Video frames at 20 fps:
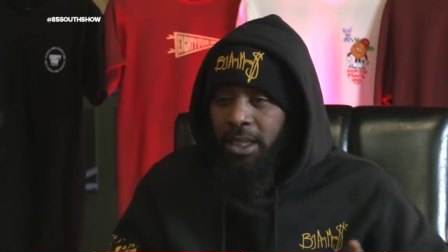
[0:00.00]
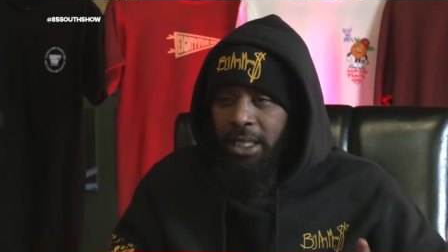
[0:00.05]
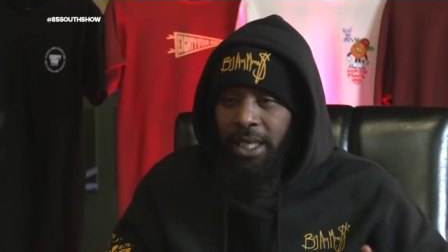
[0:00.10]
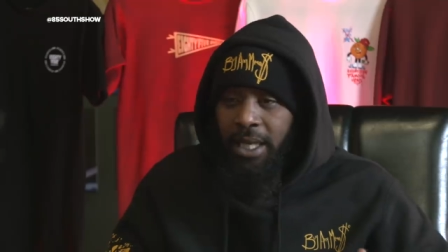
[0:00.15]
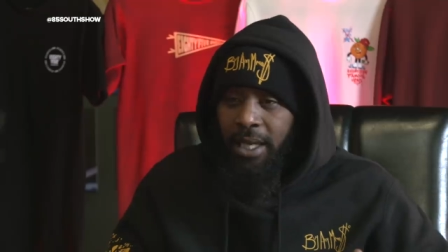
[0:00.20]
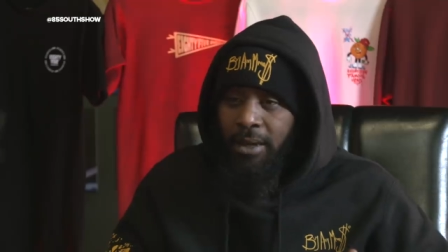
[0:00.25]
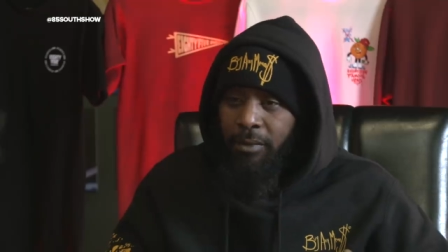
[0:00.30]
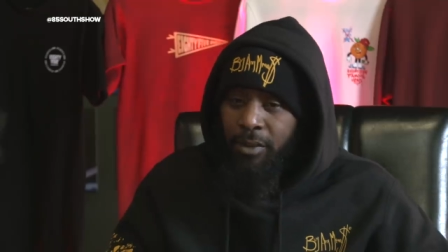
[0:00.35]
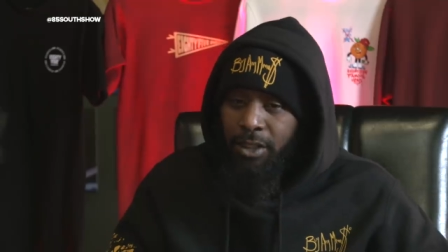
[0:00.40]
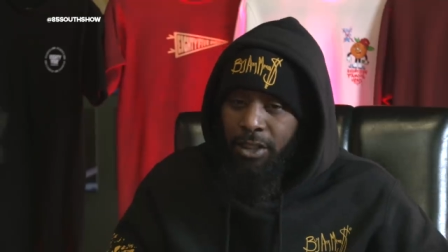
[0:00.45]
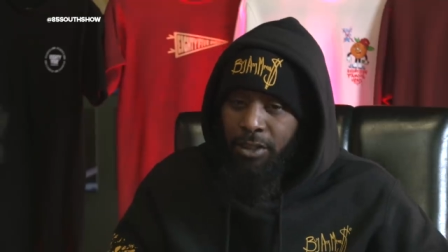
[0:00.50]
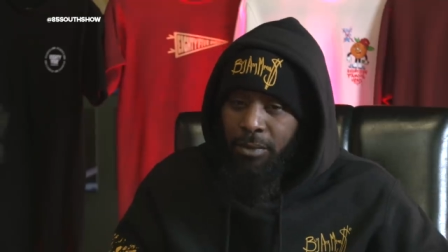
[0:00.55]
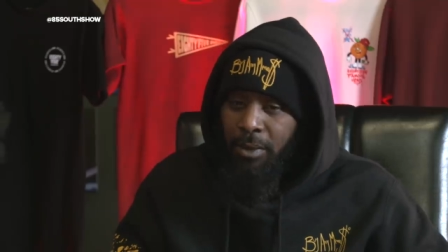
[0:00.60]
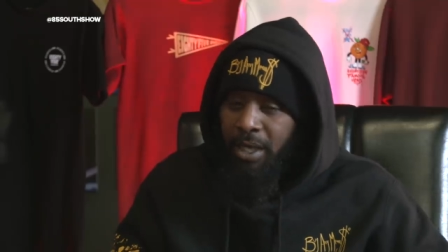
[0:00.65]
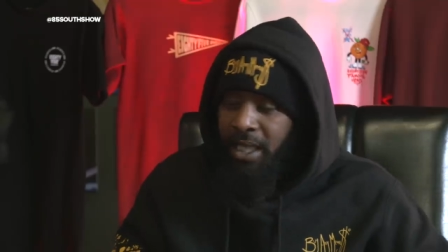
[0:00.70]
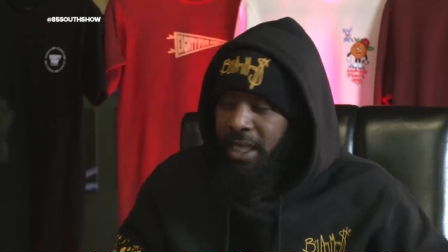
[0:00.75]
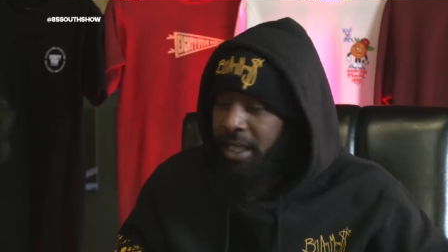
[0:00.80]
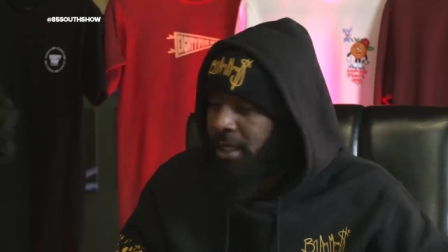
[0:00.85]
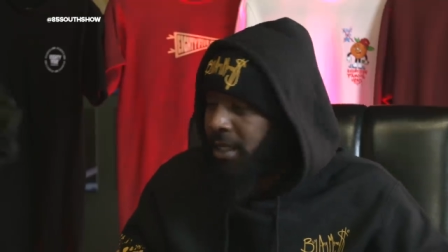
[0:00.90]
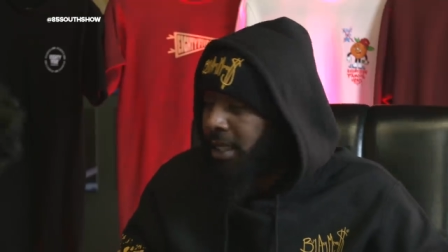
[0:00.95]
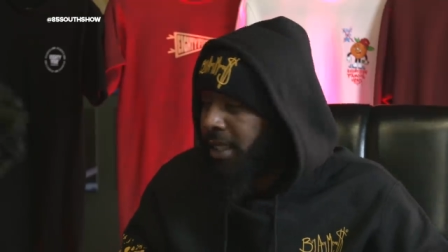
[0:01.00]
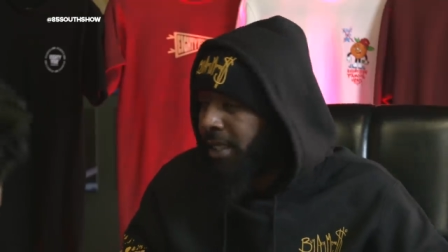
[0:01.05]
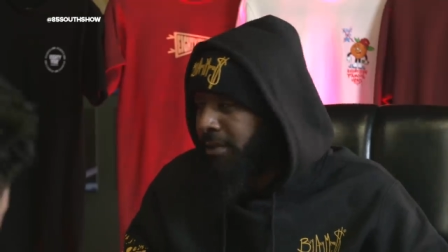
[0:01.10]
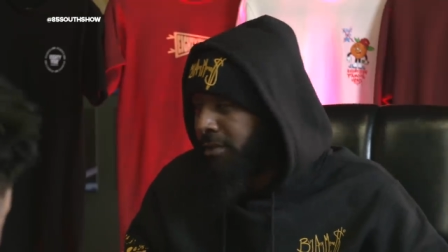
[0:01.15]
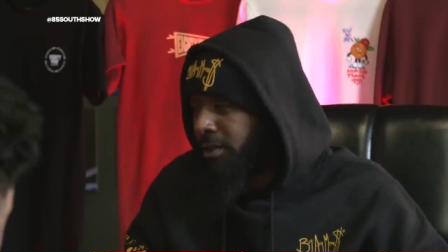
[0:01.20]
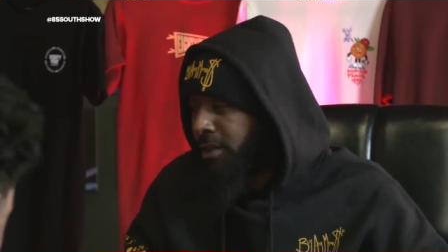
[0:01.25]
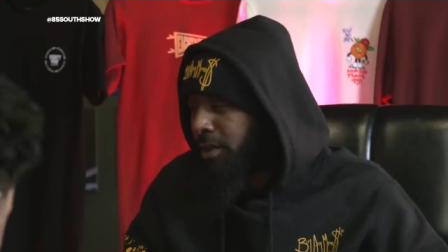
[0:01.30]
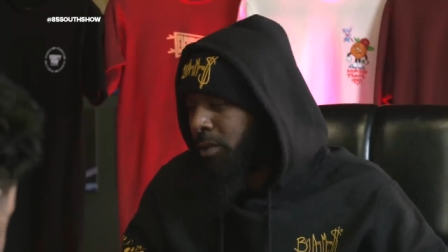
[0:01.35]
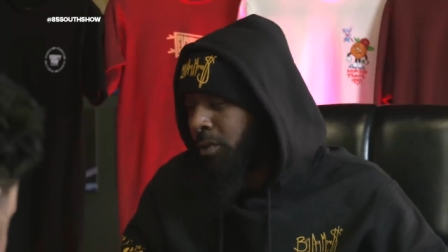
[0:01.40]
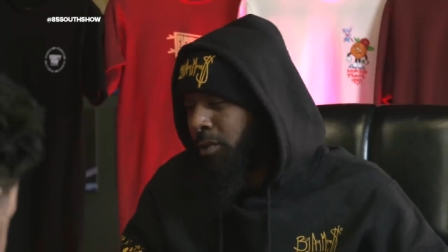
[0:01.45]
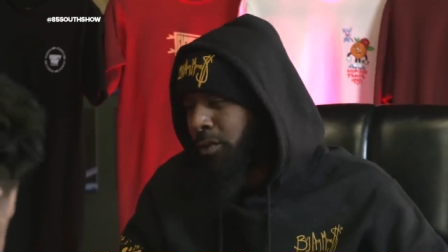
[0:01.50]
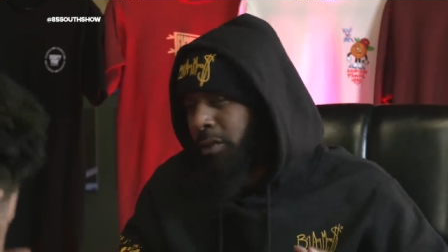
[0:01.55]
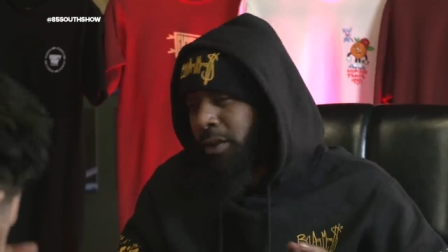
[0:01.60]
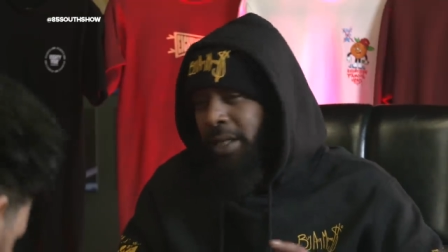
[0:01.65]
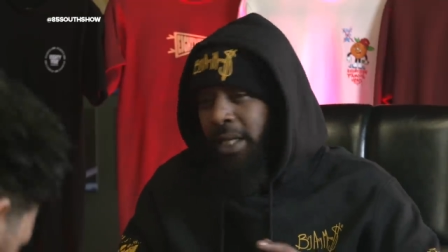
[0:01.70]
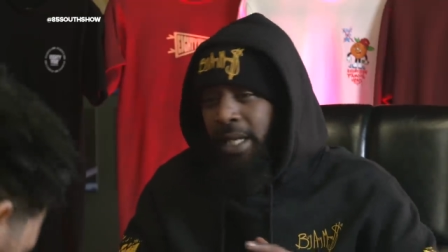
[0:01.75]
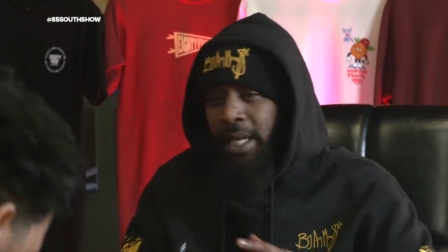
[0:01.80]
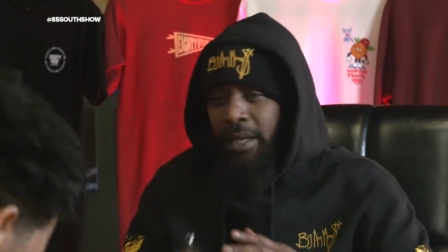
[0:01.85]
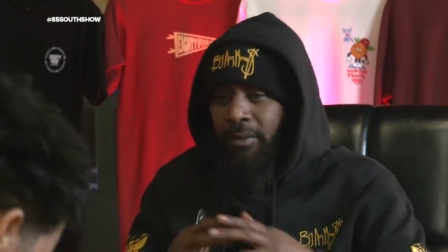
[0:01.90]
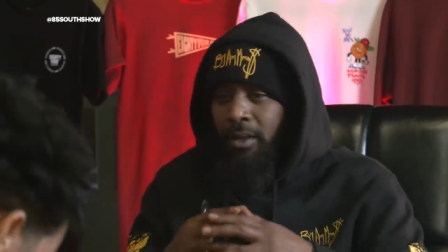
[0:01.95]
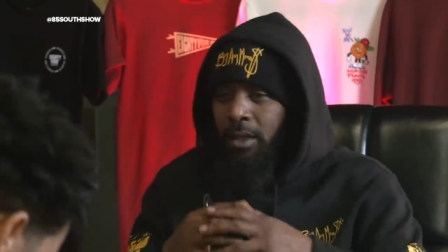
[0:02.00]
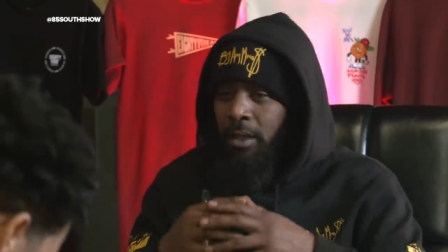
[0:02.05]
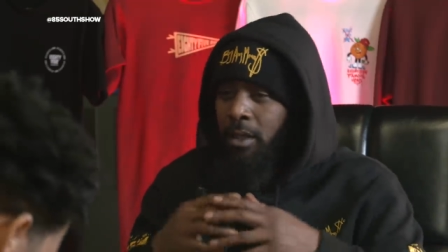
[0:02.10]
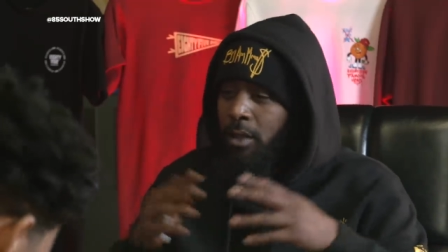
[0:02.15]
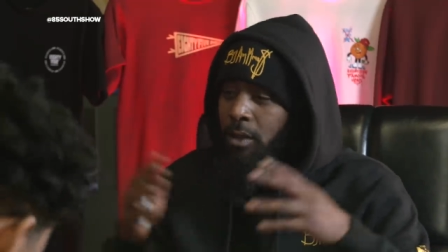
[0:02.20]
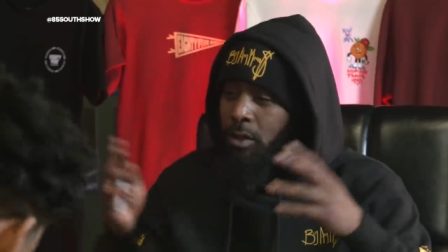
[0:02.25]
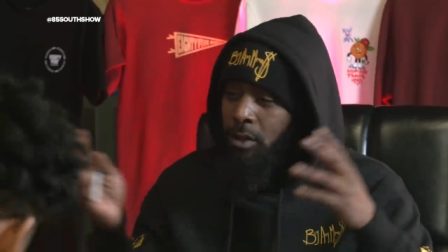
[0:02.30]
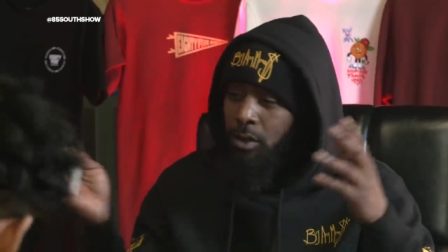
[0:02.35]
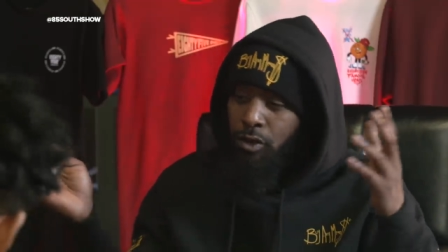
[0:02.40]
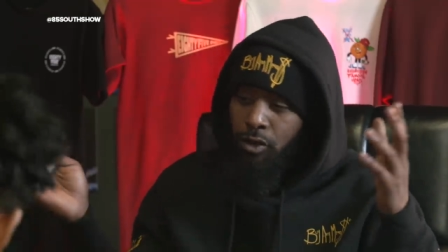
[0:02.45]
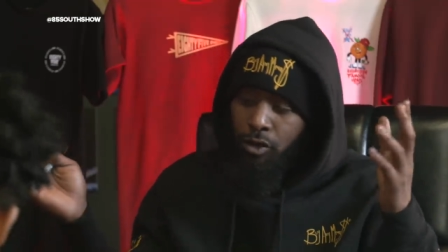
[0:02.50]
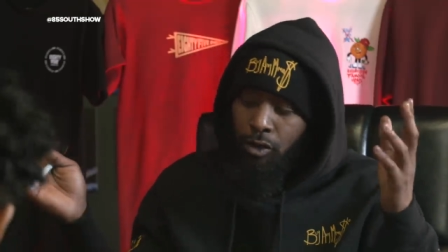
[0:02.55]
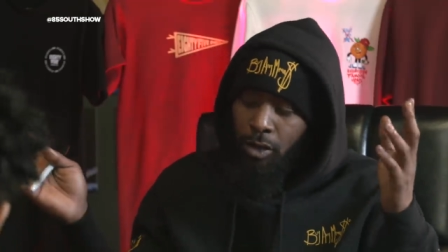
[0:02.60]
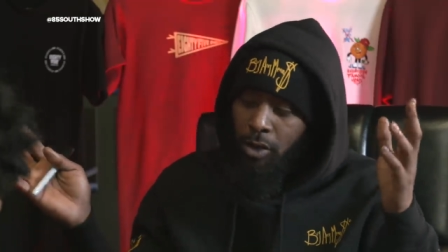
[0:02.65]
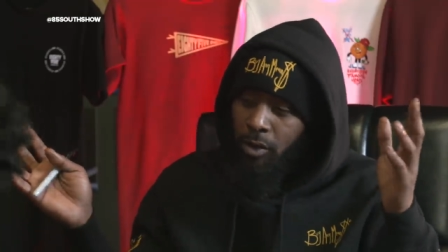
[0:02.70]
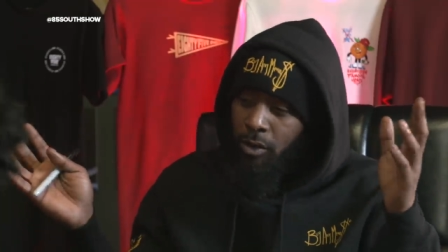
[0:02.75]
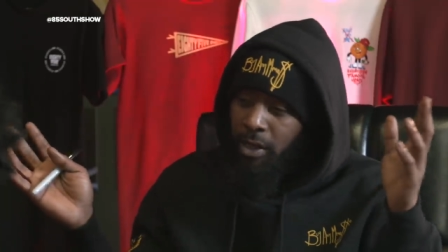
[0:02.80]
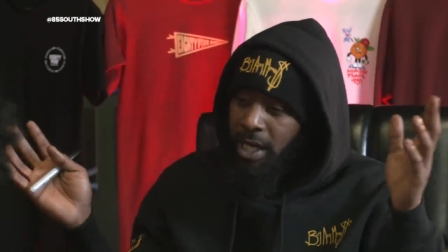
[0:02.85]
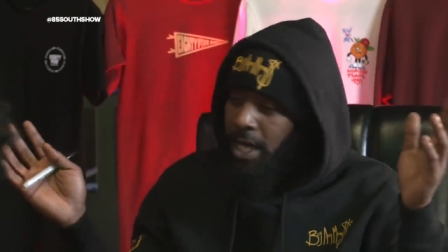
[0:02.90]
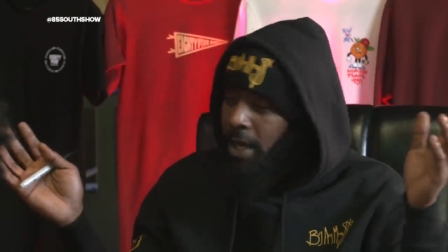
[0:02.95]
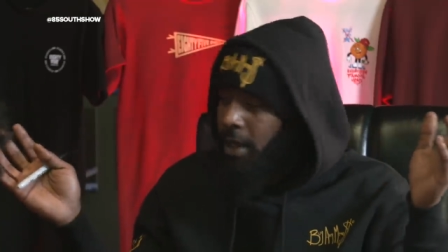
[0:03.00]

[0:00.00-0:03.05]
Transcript: in the average man life. So if I have a long, drawn